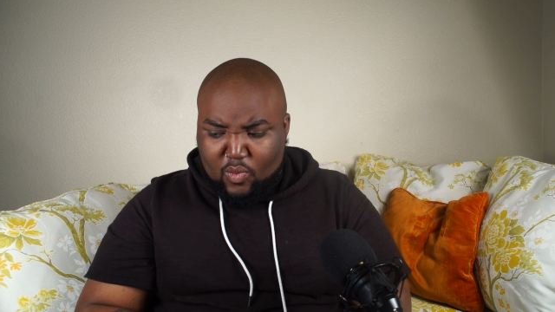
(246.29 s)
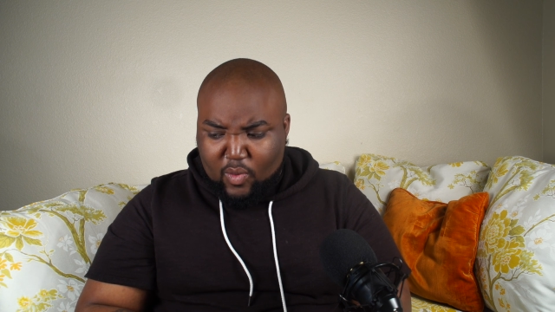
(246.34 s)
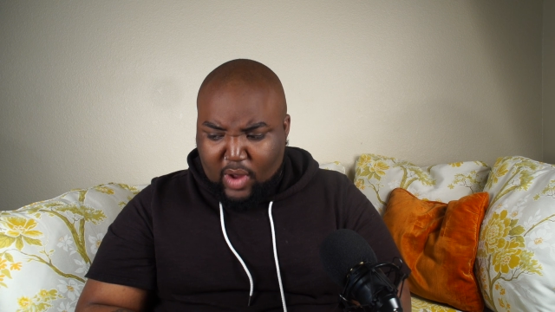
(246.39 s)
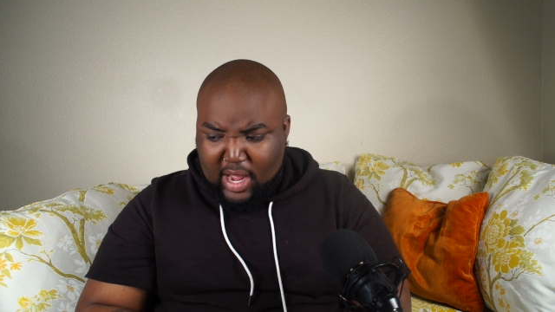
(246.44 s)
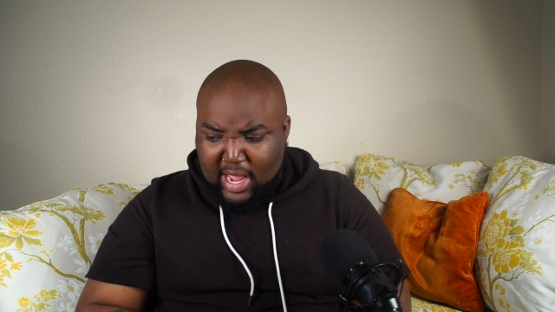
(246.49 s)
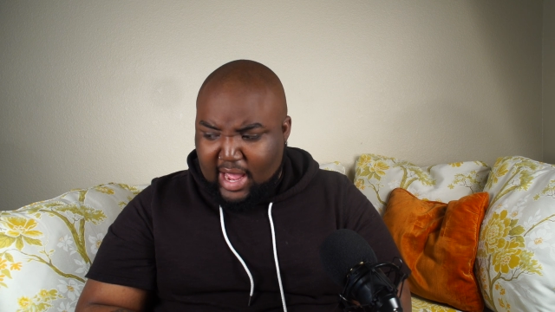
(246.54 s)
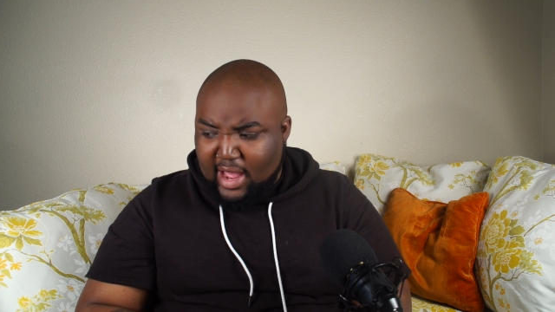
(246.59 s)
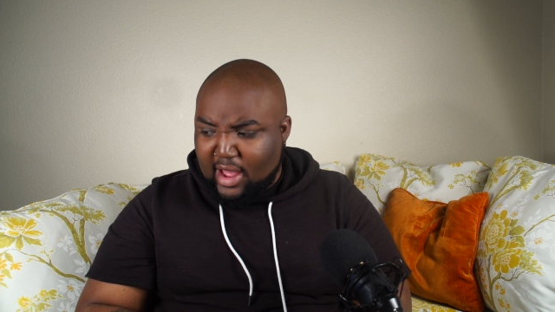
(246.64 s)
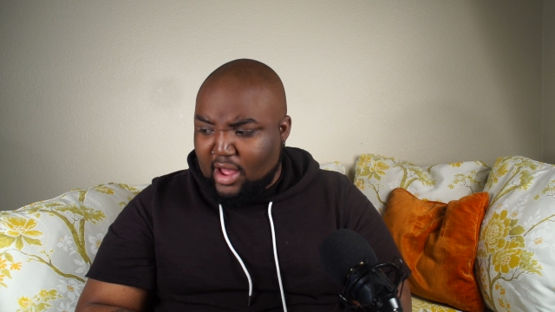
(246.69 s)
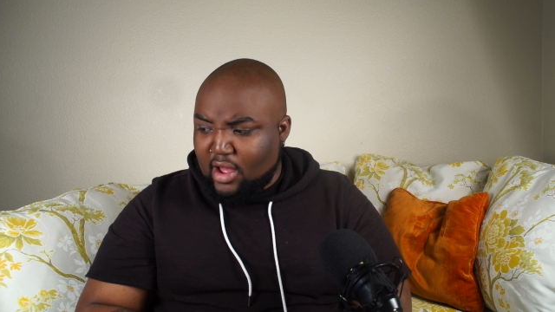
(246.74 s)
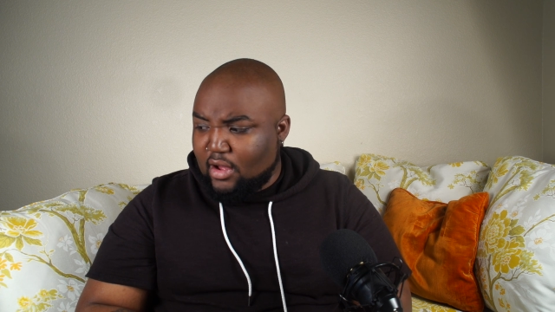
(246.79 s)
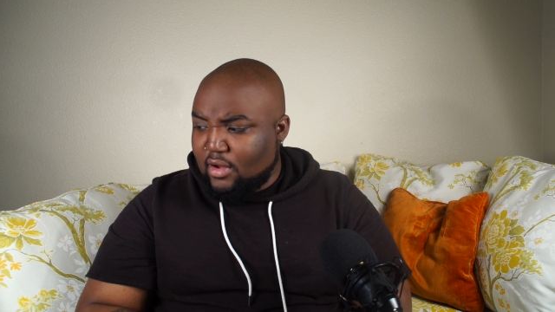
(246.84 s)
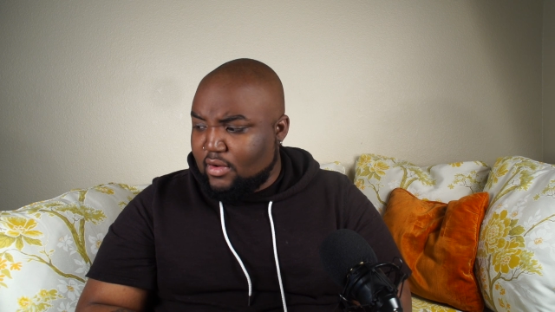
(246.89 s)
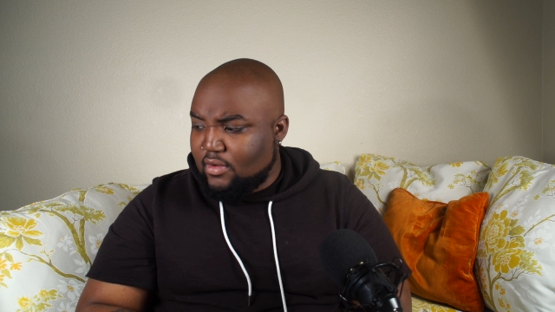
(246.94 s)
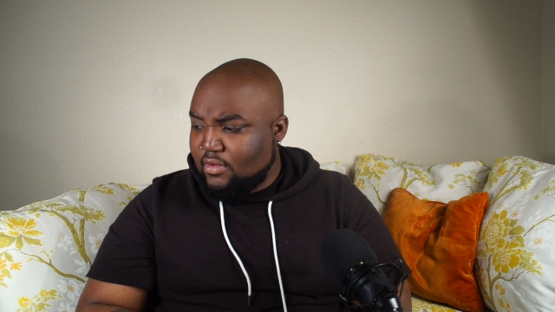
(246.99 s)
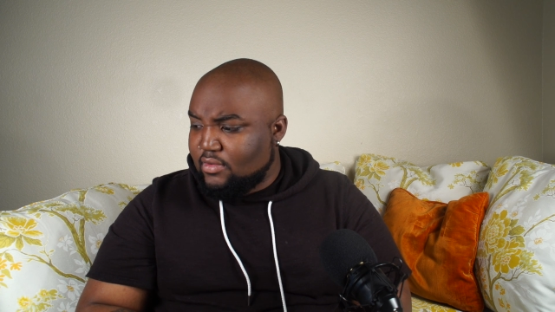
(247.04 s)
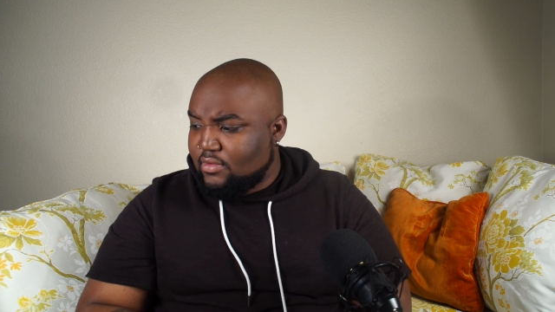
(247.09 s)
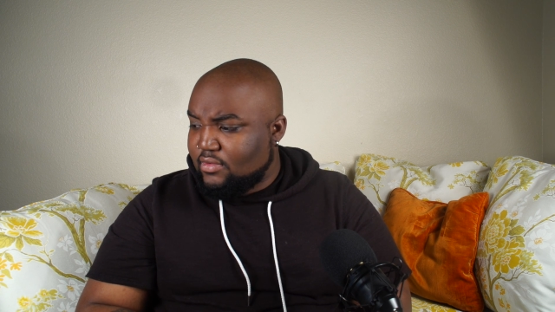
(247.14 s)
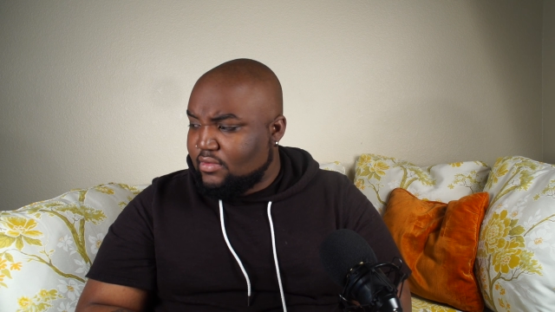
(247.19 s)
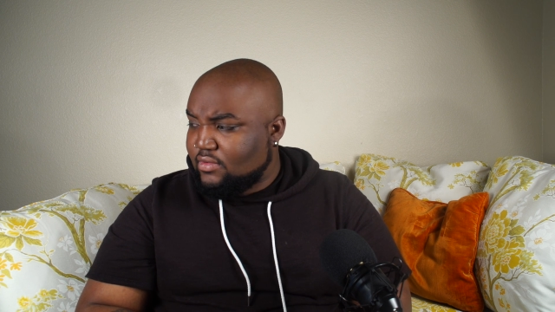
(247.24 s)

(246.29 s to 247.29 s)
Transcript: Wow.